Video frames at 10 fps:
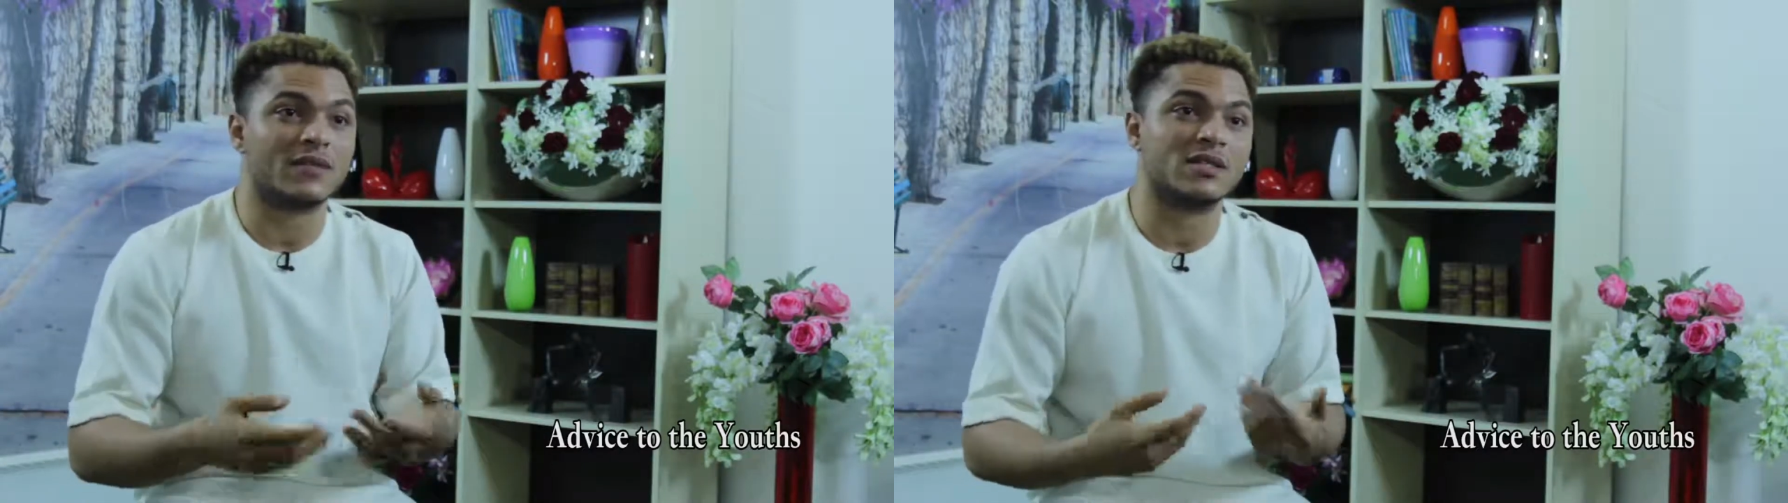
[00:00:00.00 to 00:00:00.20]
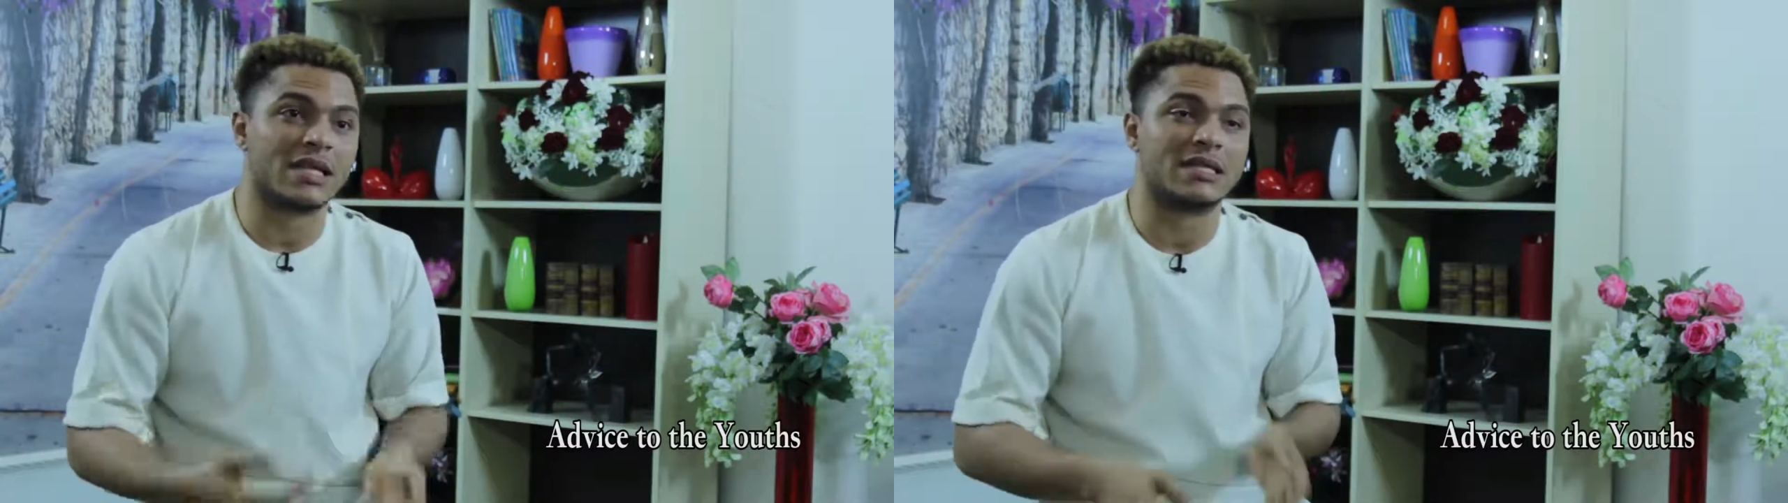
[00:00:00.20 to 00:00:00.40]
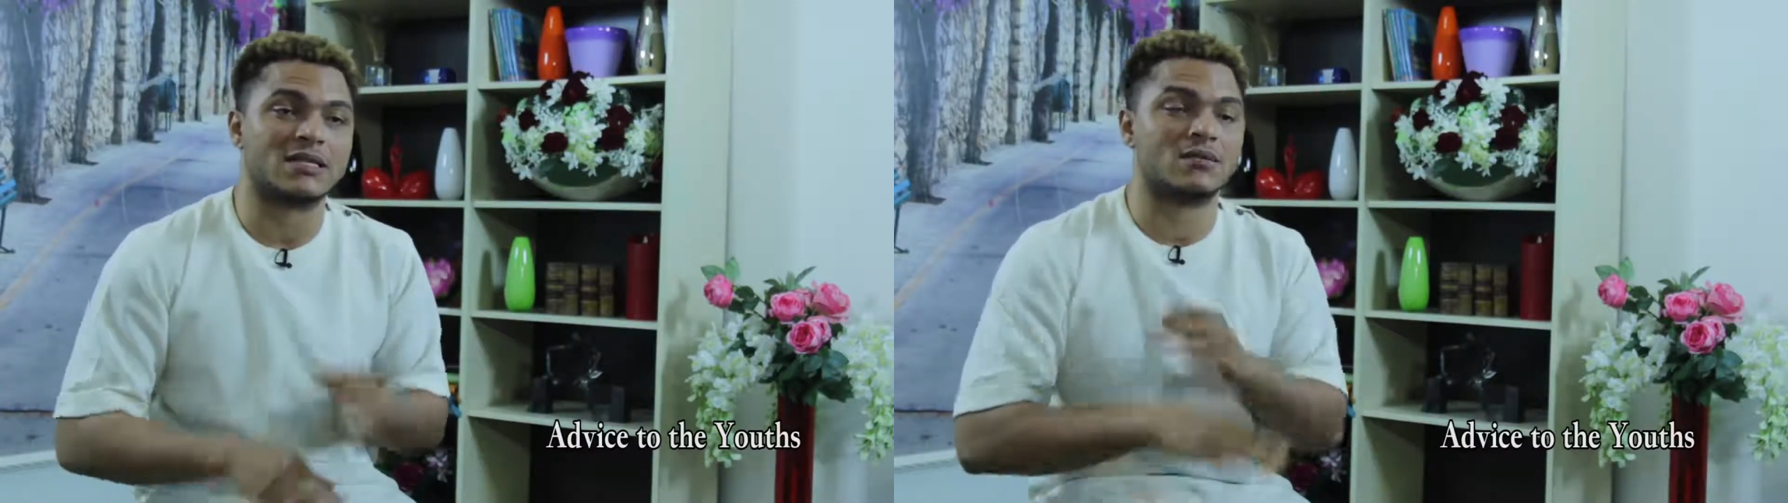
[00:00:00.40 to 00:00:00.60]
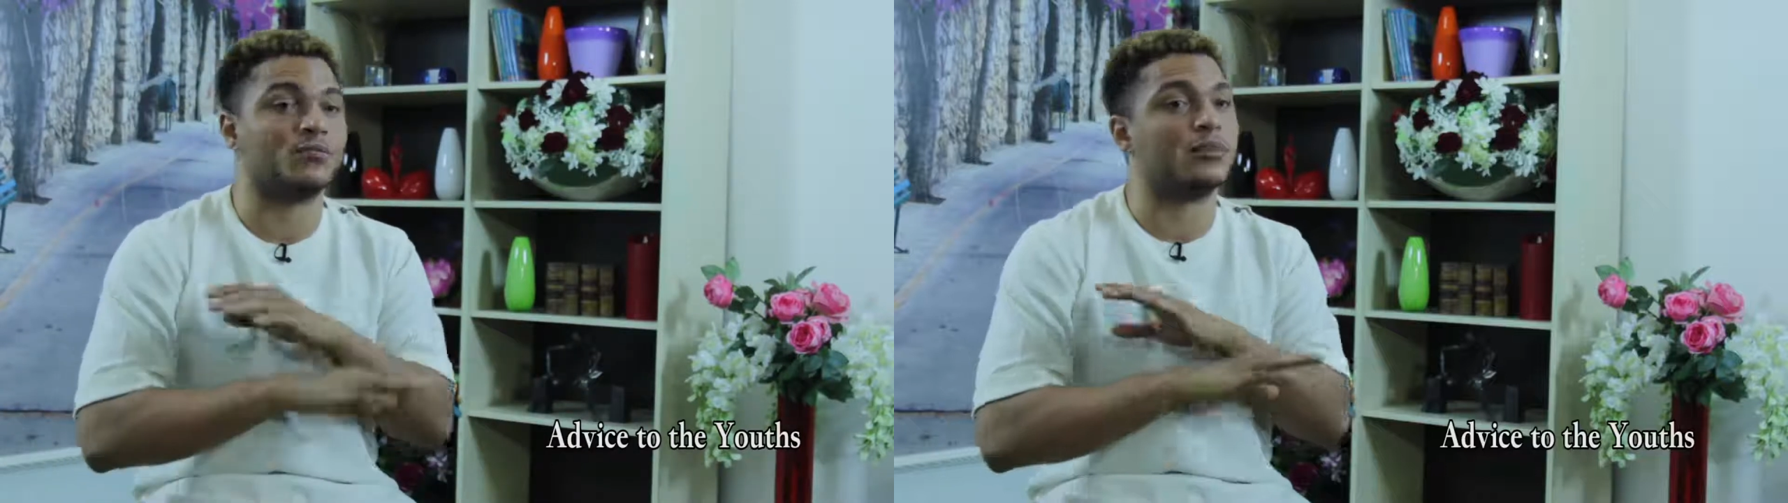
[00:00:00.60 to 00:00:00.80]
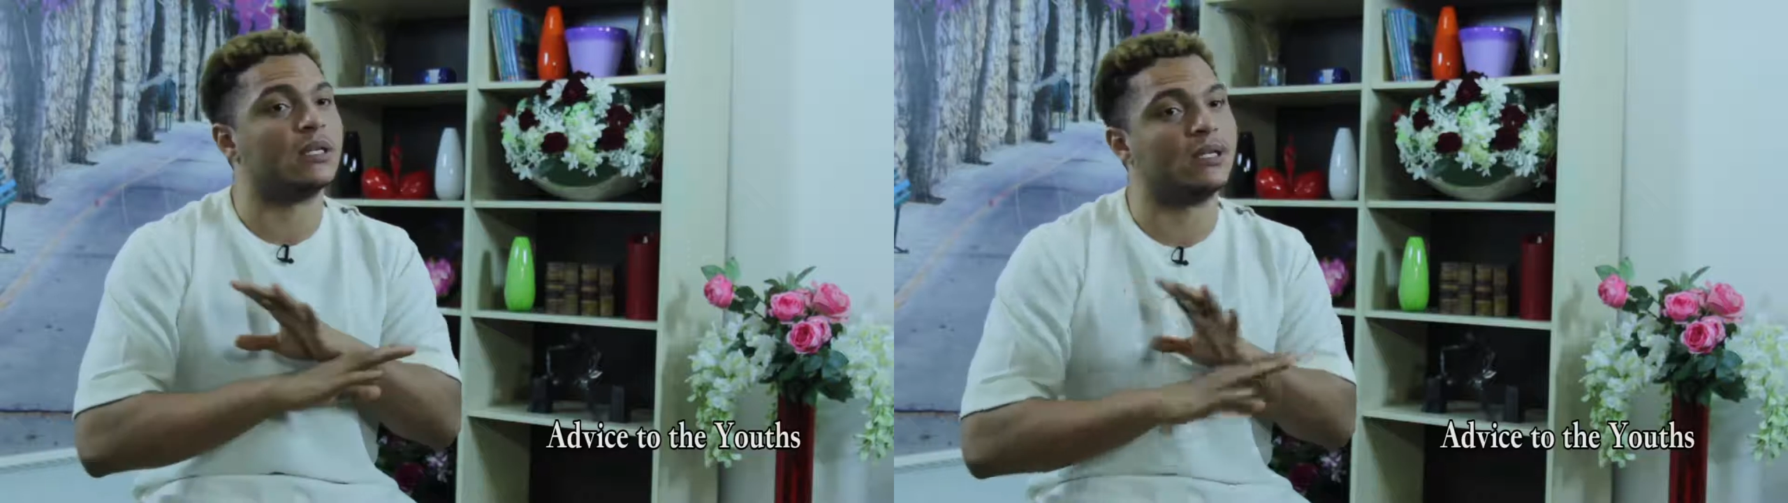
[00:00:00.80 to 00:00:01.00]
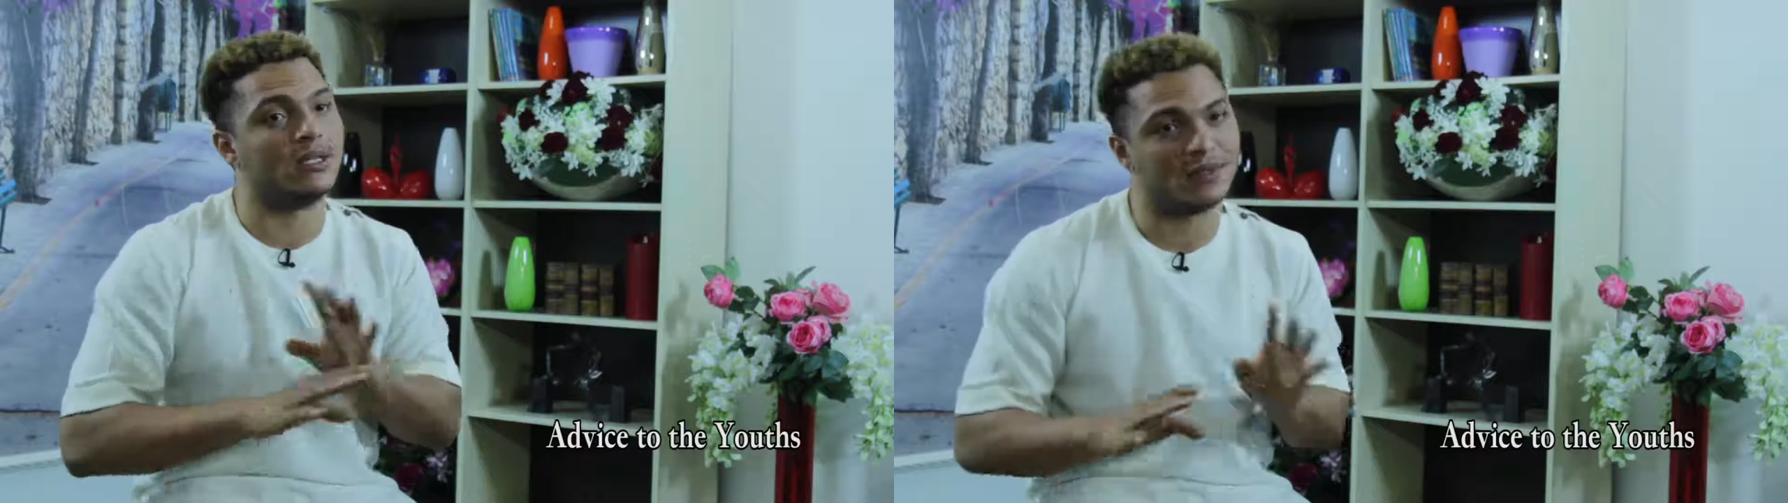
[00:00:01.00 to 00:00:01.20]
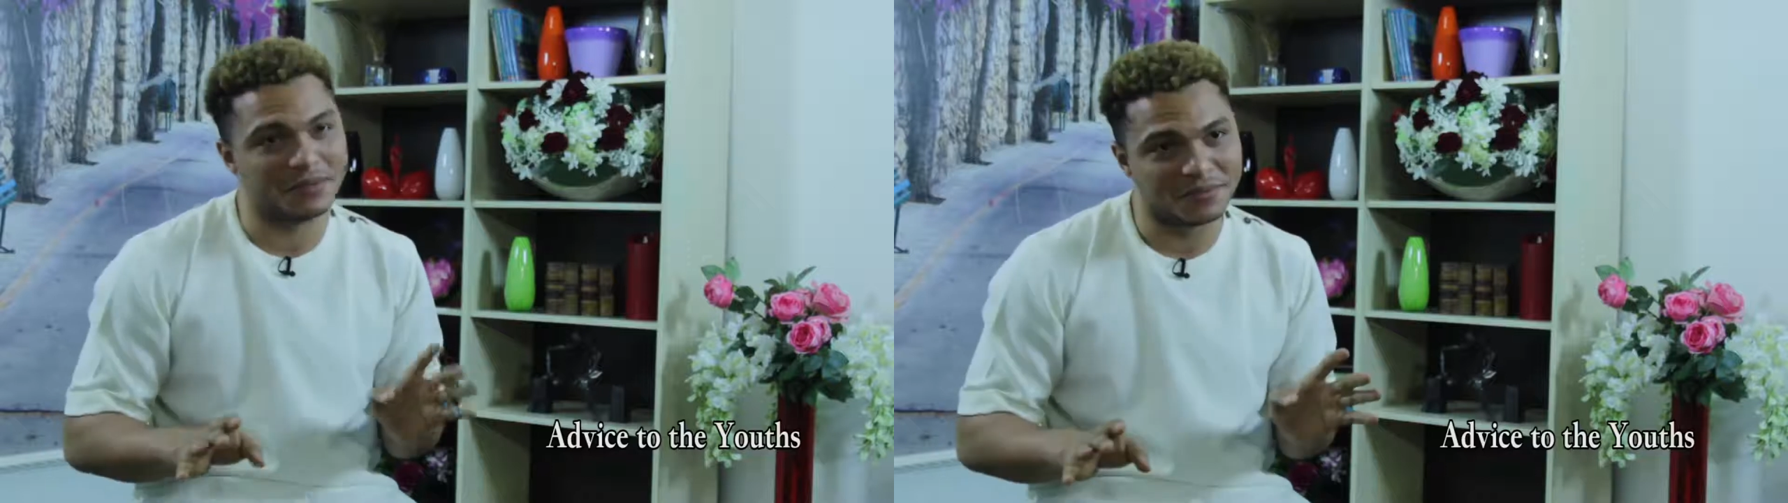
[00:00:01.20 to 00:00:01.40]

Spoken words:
starts big.